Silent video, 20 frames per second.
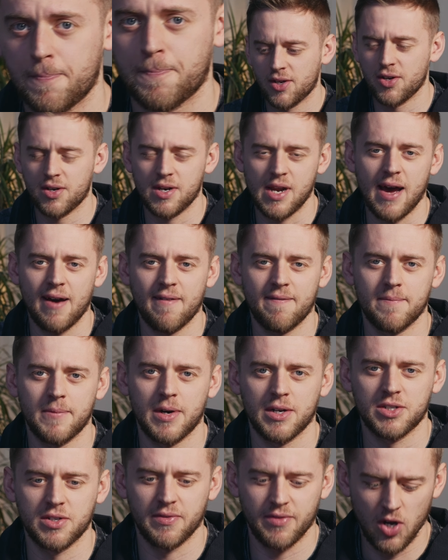Couldn't have
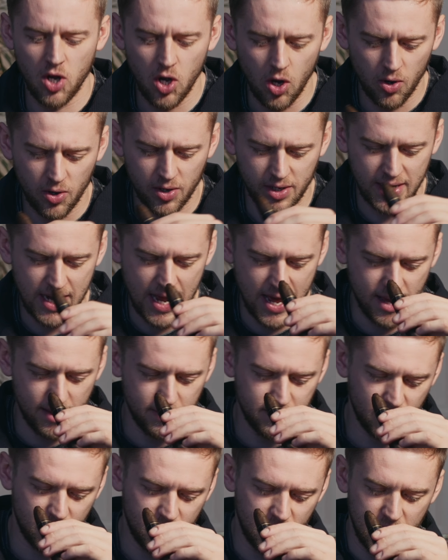much of a longer
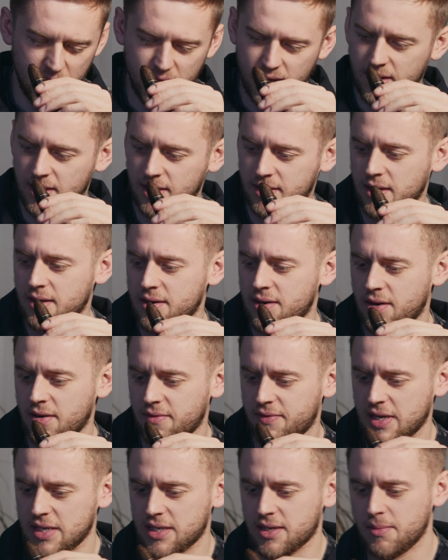name, could it? I don't know
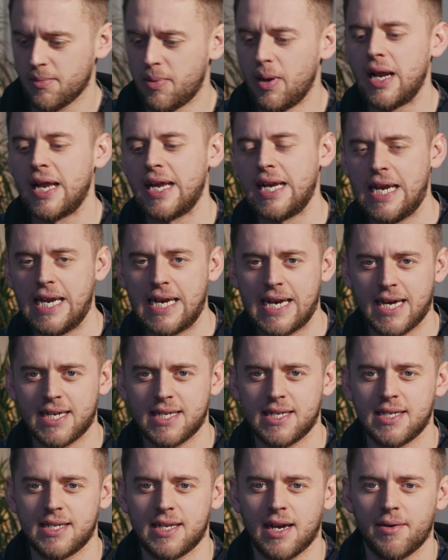if that's completely
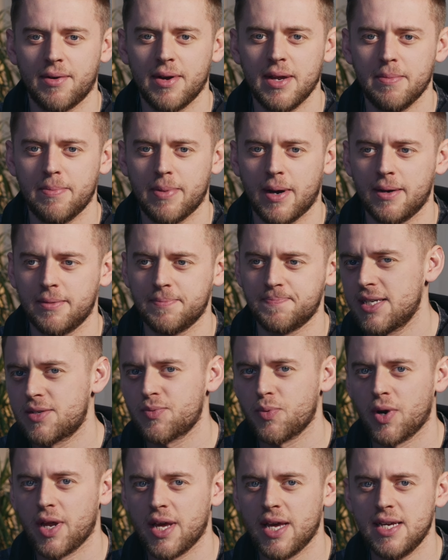necessary, but
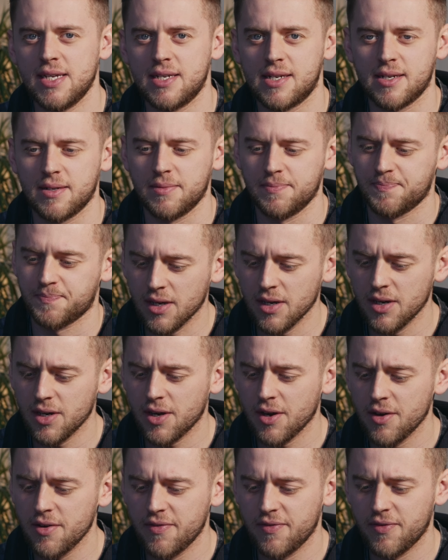is what it is. Gonna
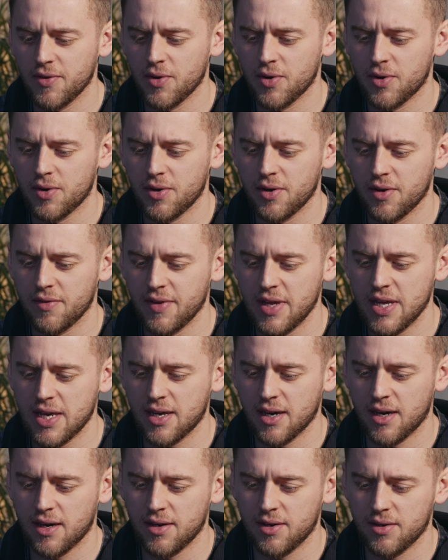go for a
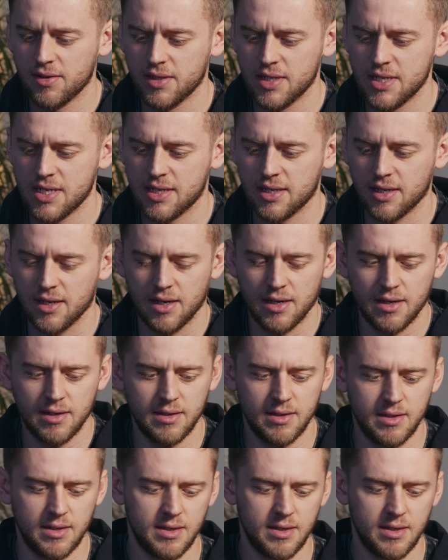V-cut on this cigar.